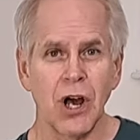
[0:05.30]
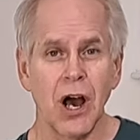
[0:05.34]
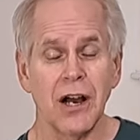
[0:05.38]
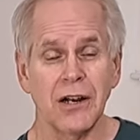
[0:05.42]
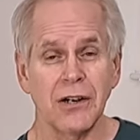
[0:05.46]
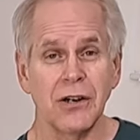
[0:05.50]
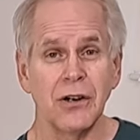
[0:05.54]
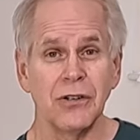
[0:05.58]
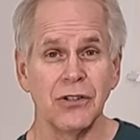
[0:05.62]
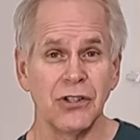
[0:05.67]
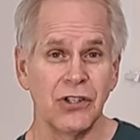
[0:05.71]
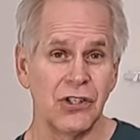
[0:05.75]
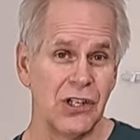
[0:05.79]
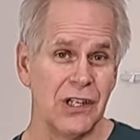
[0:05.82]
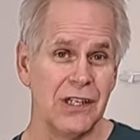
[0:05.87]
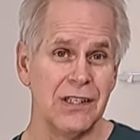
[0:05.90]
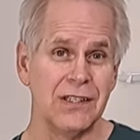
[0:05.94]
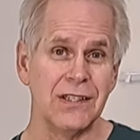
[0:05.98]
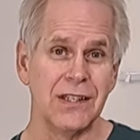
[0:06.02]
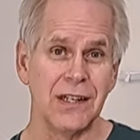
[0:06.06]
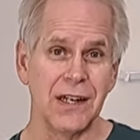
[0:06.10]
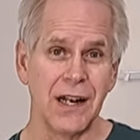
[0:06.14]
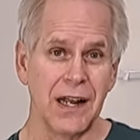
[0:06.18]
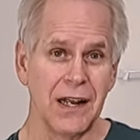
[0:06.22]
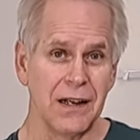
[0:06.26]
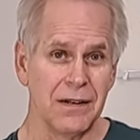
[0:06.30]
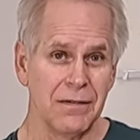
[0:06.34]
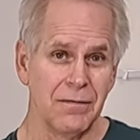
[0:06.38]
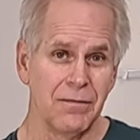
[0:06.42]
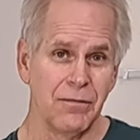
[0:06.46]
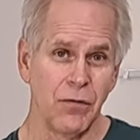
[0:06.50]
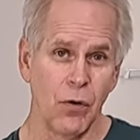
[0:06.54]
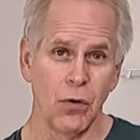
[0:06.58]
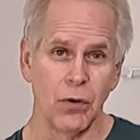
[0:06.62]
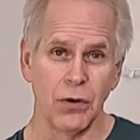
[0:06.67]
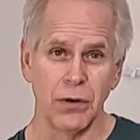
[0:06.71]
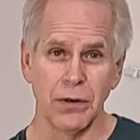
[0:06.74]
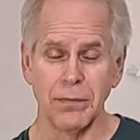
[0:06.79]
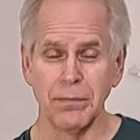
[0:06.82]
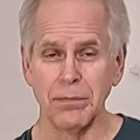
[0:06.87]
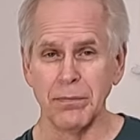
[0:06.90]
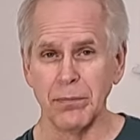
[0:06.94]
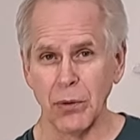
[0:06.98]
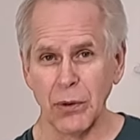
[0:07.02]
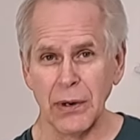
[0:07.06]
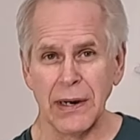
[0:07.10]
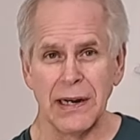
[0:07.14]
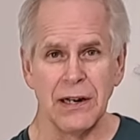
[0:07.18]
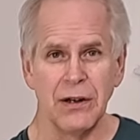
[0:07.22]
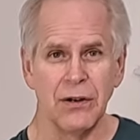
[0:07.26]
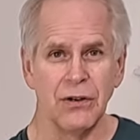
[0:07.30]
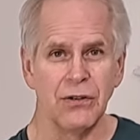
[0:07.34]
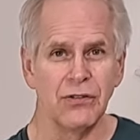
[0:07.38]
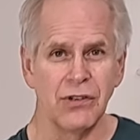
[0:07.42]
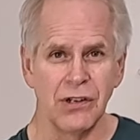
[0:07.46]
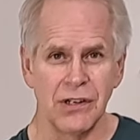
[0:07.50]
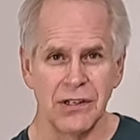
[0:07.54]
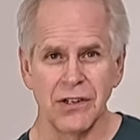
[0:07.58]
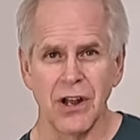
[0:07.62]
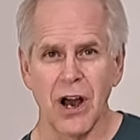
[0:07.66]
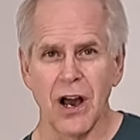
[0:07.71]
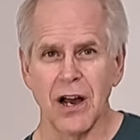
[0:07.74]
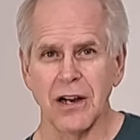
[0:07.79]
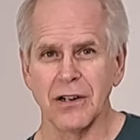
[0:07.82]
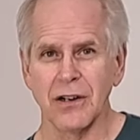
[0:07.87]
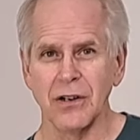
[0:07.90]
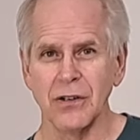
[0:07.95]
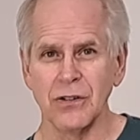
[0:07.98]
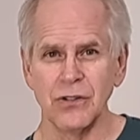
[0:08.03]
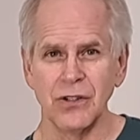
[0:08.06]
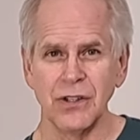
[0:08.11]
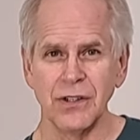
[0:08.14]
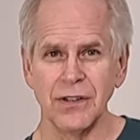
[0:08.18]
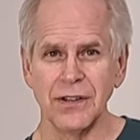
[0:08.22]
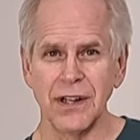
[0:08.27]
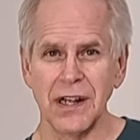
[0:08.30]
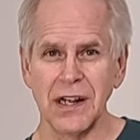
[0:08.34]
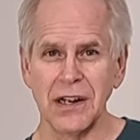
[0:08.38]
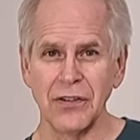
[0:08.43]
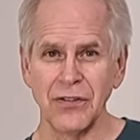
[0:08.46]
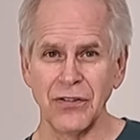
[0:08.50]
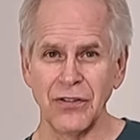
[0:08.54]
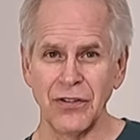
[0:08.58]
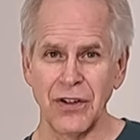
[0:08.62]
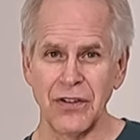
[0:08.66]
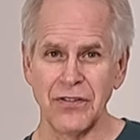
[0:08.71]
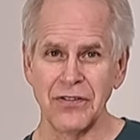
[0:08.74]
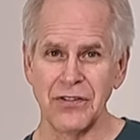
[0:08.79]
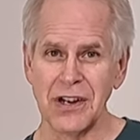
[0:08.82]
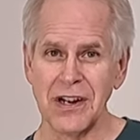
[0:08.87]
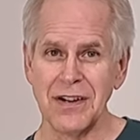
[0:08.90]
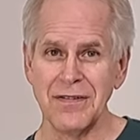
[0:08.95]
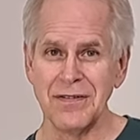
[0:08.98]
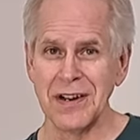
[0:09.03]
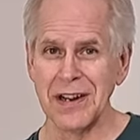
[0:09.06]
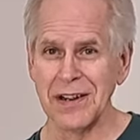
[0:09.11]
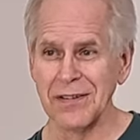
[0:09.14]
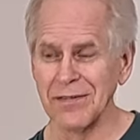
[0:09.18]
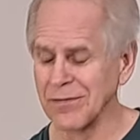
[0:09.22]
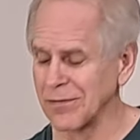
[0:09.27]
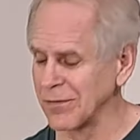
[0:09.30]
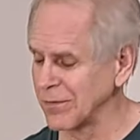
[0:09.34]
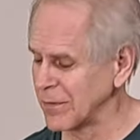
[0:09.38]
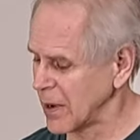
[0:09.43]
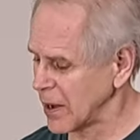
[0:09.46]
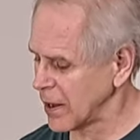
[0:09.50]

taco seasoning for burritos and tacos and things this evening.